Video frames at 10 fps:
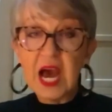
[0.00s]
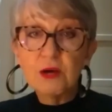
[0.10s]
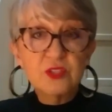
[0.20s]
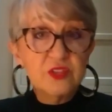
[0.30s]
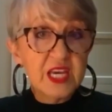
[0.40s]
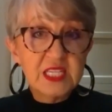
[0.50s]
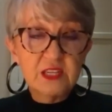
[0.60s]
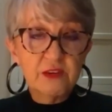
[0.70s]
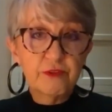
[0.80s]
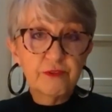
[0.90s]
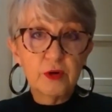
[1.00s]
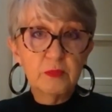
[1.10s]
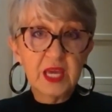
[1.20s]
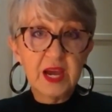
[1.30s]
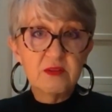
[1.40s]
How do they differ
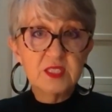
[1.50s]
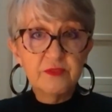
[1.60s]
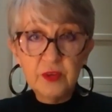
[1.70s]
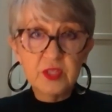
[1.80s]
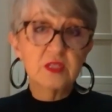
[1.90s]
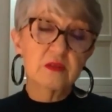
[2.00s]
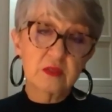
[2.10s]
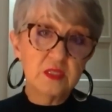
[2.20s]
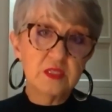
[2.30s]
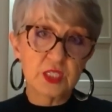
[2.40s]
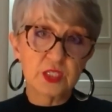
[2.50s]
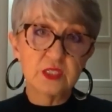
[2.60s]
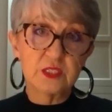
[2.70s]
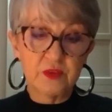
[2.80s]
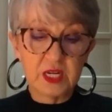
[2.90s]
from carers of other
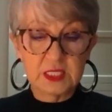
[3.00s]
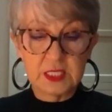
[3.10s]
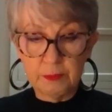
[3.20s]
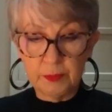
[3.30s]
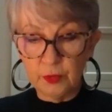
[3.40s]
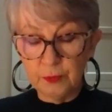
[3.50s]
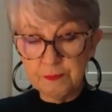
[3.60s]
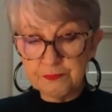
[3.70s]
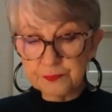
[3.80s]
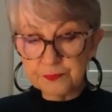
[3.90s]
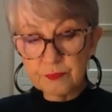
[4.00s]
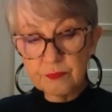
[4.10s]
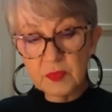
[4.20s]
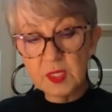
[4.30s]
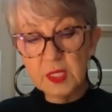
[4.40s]
conditions, for example?
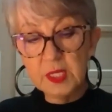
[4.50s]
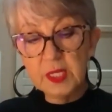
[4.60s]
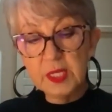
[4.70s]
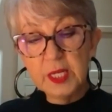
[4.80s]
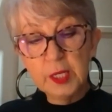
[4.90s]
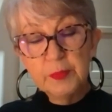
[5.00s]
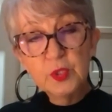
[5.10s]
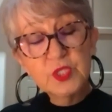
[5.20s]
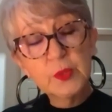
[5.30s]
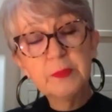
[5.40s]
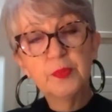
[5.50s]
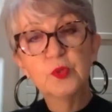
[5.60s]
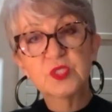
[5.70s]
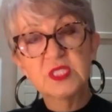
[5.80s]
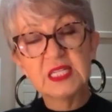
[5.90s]
But also
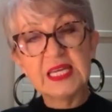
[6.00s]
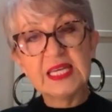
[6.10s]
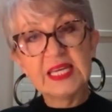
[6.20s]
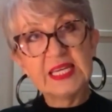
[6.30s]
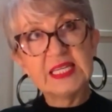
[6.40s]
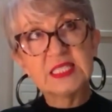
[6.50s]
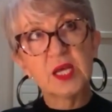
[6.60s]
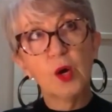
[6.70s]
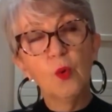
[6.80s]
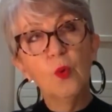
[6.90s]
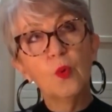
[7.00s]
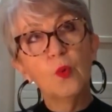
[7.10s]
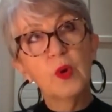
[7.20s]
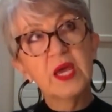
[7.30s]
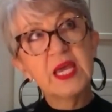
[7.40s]
importantly is
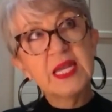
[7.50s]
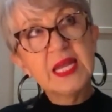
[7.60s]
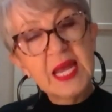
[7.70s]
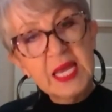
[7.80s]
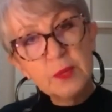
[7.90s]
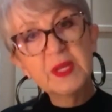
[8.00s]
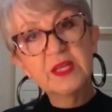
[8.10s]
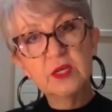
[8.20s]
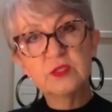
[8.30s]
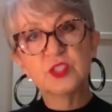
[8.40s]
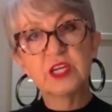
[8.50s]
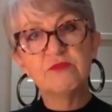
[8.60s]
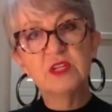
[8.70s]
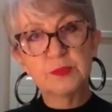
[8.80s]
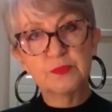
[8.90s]
in enabling those
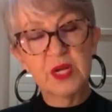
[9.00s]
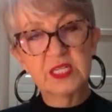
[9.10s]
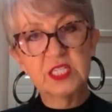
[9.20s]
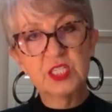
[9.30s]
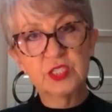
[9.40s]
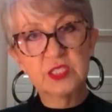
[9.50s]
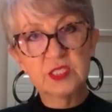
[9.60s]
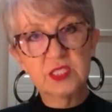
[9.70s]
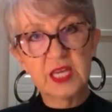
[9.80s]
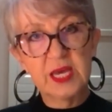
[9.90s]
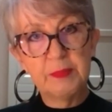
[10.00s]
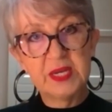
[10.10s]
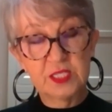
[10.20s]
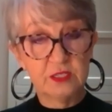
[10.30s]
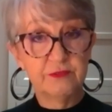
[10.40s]
generalist practitioners to care
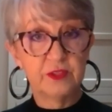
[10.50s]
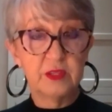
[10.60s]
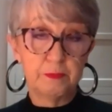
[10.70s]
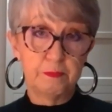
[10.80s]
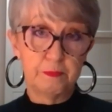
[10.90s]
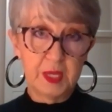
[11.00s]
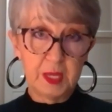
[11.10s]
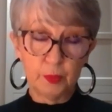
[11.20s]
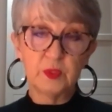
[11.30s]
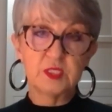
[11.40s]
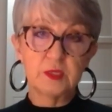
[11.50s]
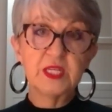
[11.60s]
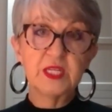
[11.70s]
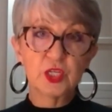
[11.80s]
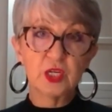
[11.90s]
better for the people with
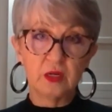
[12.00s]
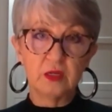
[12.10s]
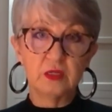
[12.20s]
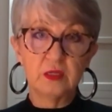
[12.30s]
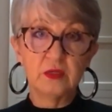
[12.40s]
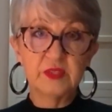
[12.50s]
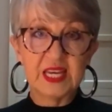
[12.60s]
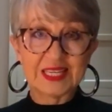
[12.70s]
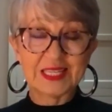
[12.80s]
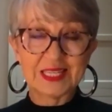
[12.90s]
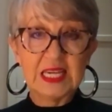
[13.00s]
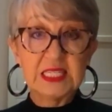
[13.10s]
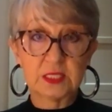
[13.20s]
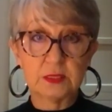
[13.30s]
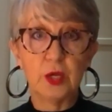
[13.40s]
dementia on their
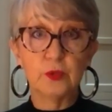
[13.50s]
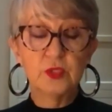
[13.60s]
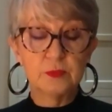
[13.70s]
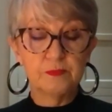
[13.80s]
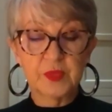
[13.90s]
caseload,